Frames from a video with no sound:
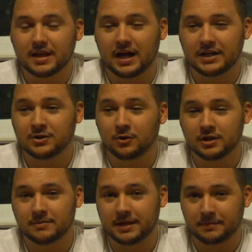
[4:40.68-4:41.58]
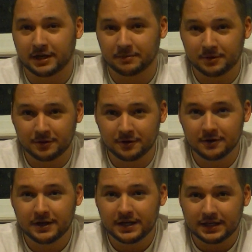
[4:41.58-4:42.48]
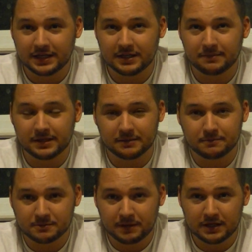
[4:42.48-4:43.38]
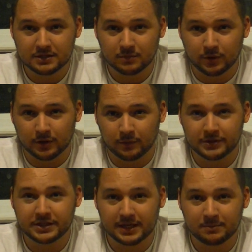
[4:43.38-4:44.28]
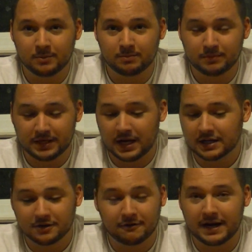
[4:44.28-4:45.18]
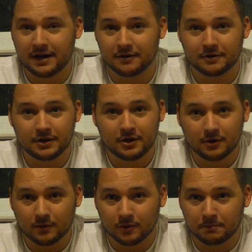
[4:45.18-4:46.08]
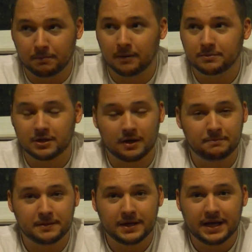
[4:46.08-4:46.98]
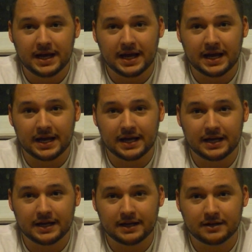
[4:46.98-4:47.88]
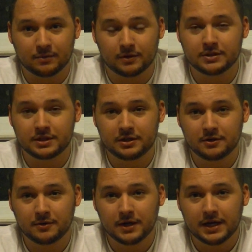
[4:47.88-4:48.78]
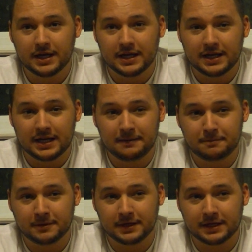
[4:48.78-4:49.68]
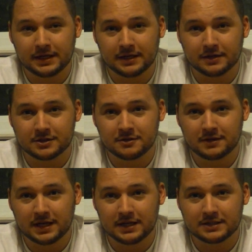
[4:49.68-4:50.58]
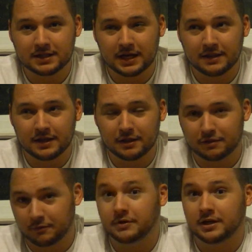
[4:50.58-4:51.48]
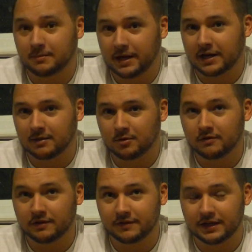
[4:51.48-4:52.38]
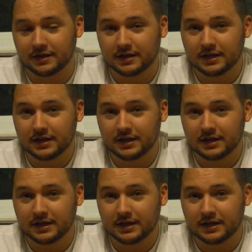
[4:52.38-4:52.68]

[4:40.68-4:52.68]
I told him that my computer needed to be in a space where it wasn't getting knocked around or bumped up and what does he do? He put it in a suitcase and then threw it in the back of the moving van.